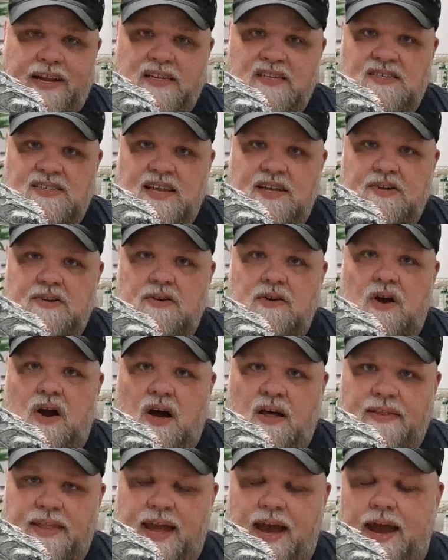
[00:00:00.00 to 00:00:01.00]
breeding
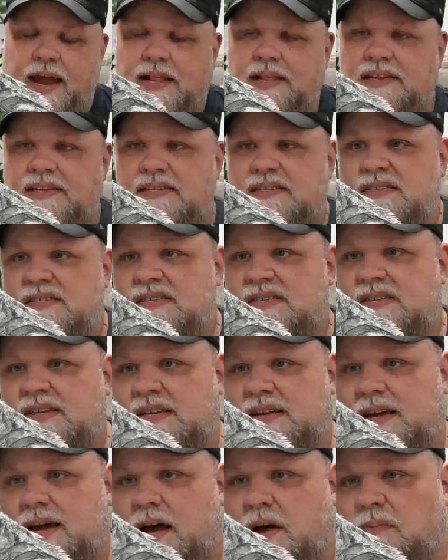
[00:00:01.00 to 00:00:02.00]
center on the islands
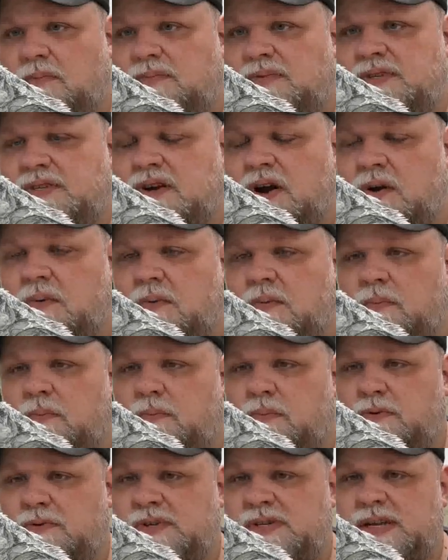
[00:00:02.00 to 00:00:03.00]
to help
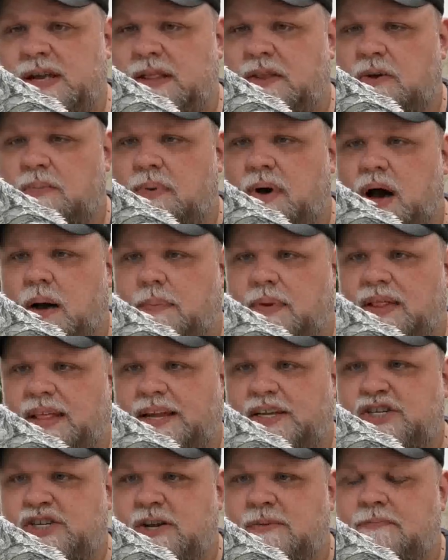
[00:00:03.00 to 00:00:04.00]
start boosting their
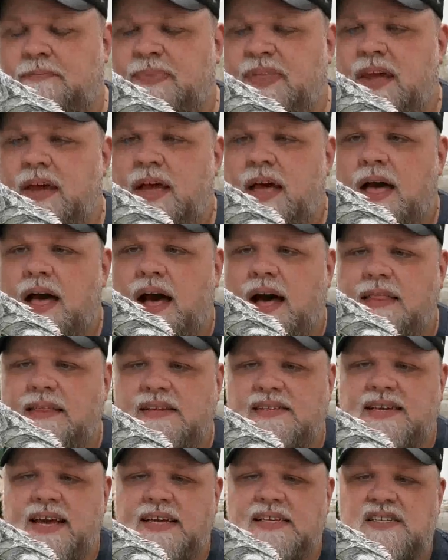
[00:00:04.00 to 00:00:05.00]
population.
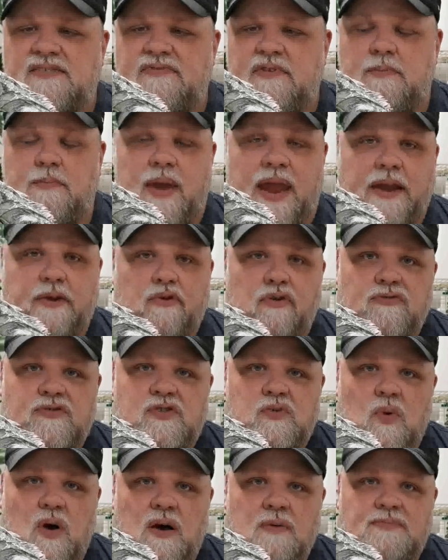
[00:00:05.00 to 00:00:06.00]
These guys live in
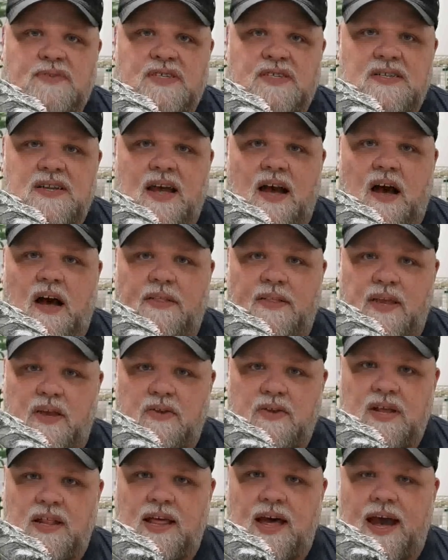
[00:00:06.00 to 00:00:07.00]
mangrove swamps on
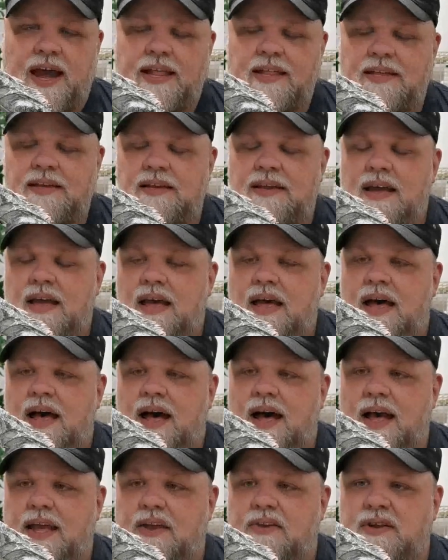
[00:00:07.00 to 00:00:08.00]
the Utila Island.
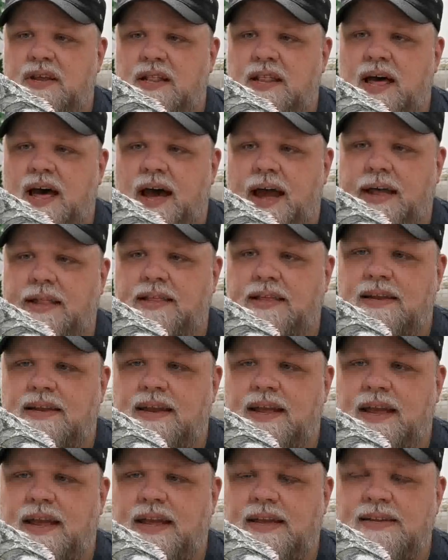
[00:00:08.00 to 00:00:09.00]
Utila
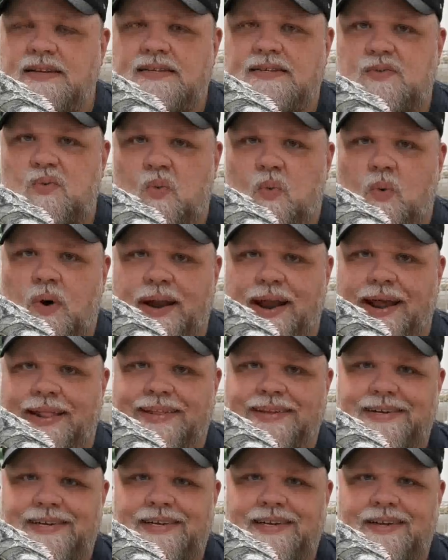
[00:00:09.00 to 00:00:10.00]
Island is one
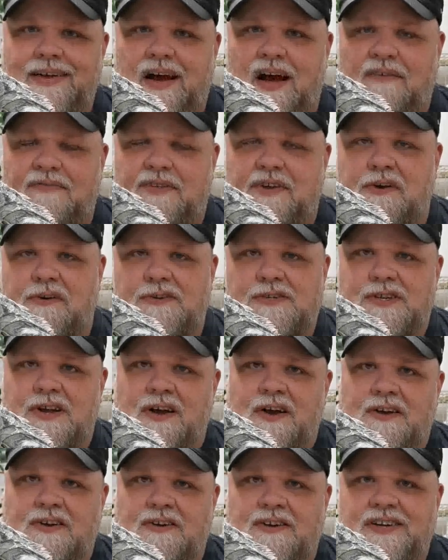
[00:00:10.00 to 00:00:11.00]
island off the
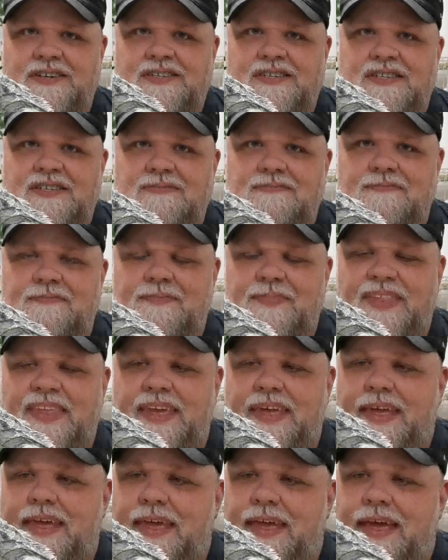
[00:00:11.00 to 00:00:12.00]
coast of Honduras.